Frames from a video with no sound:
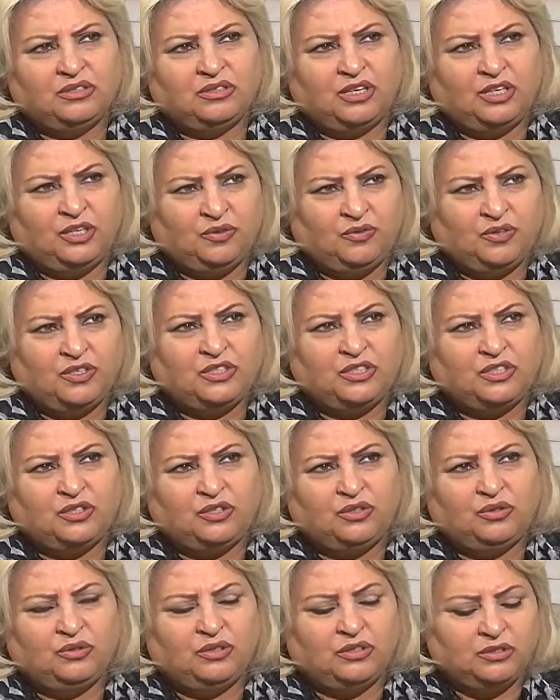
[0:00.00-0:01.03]
university
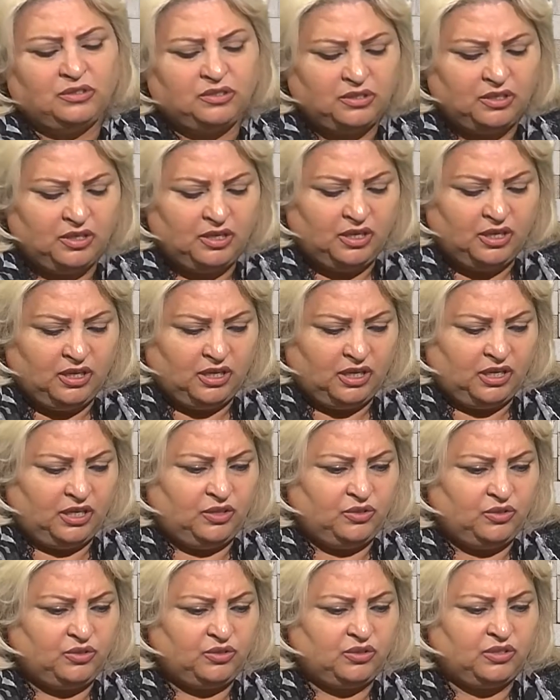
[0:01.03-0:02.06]
student, he
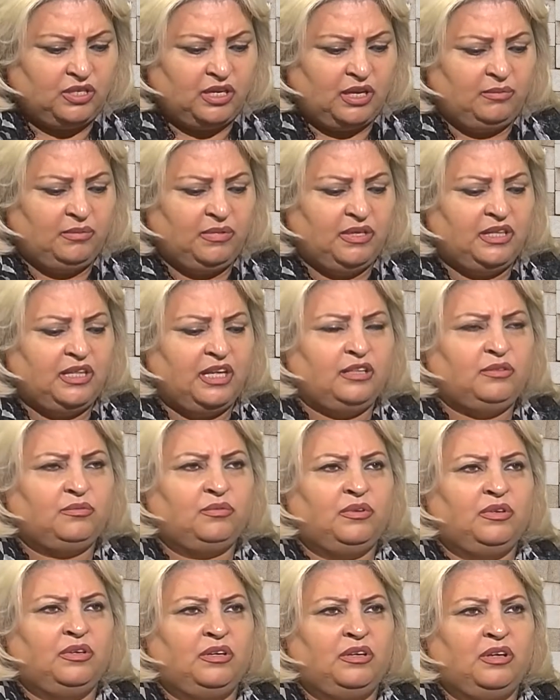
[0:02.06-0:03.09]
used to tell me that
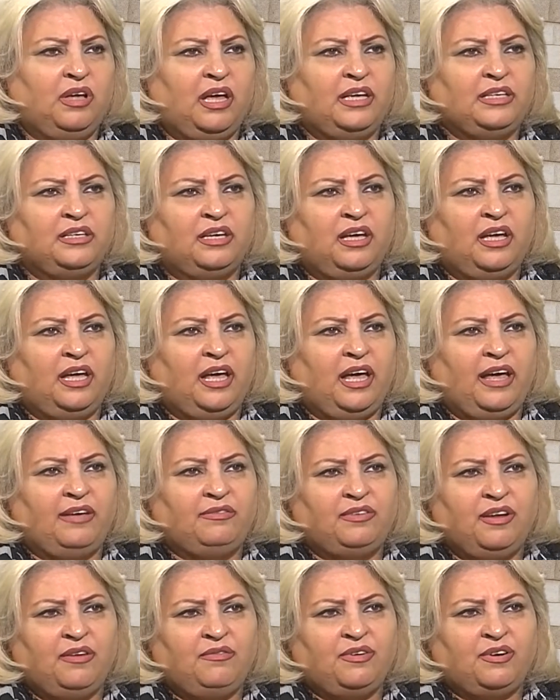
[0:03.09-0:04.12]
I've
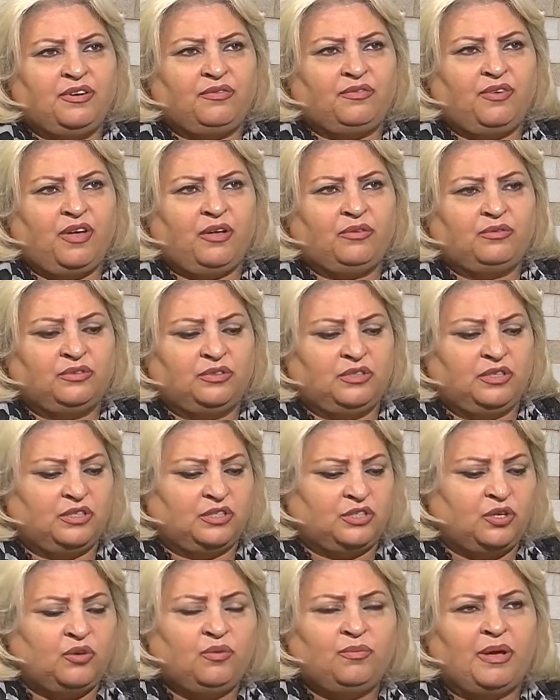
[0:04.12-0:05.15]
never
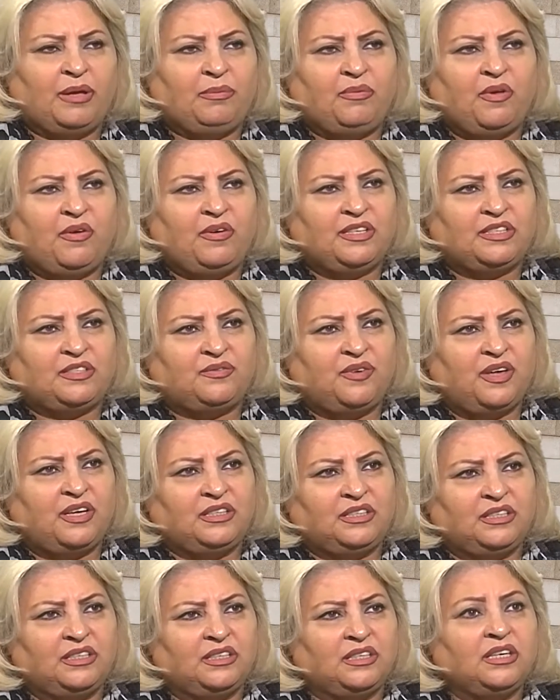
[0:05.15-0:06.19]
saw my parents
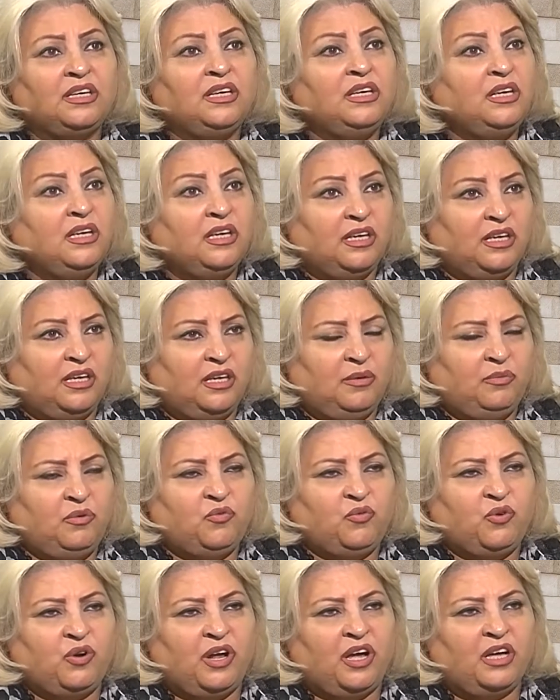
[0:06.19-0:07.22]
fighting
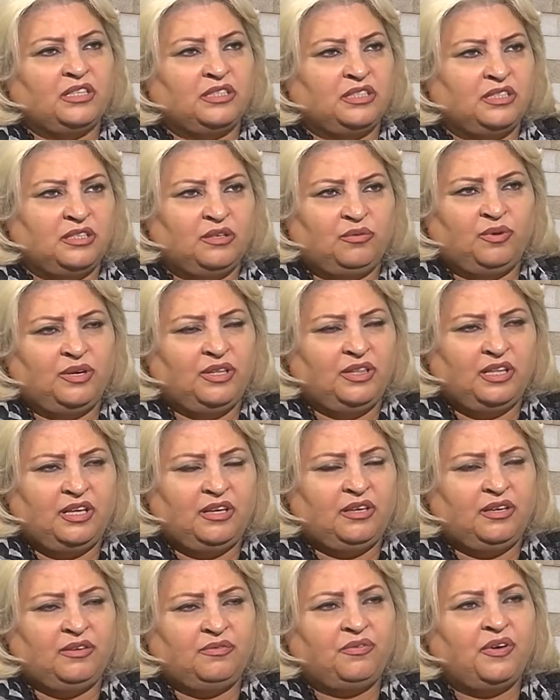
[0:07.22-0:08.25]
before us. When
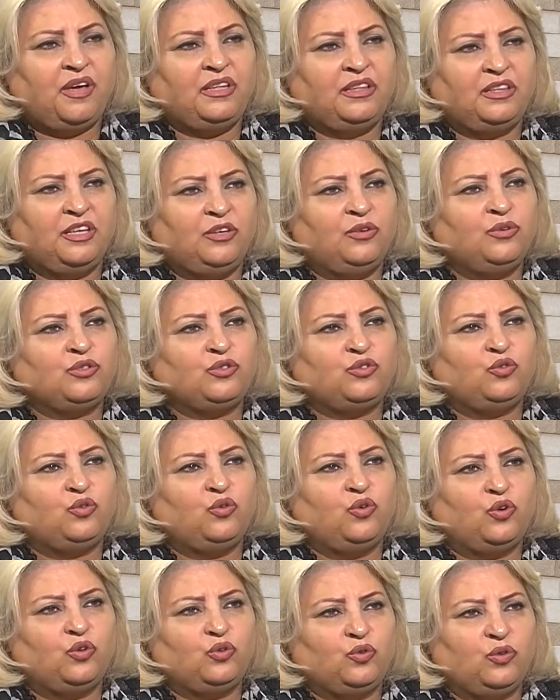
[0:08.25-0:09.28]
they fight, they used to
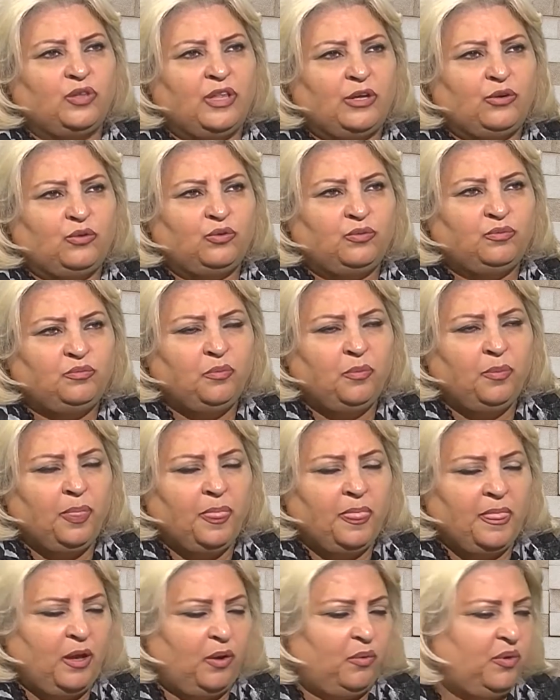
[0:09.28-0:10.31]
go into the room.
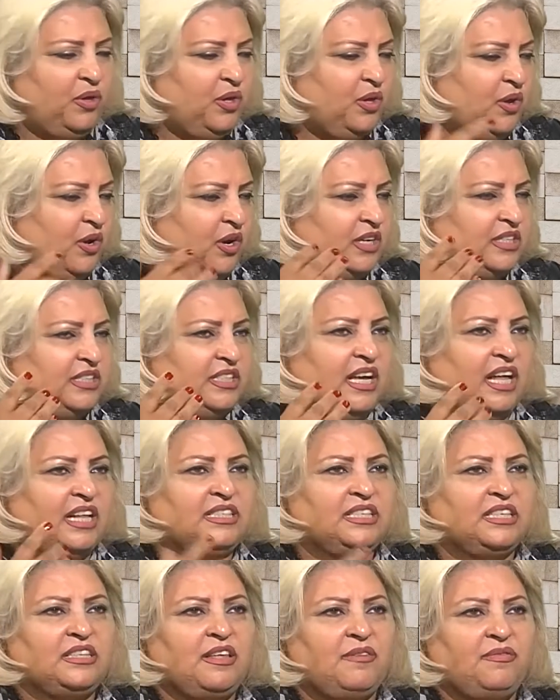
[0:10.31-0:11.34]
We heard
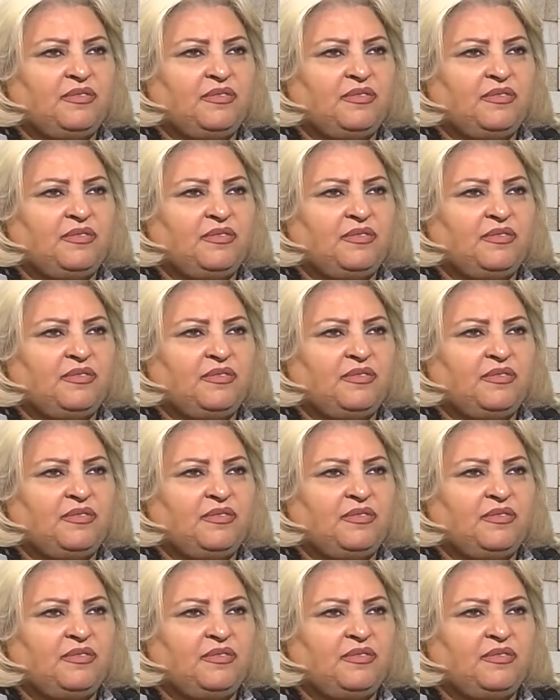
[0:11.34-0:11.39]
stuff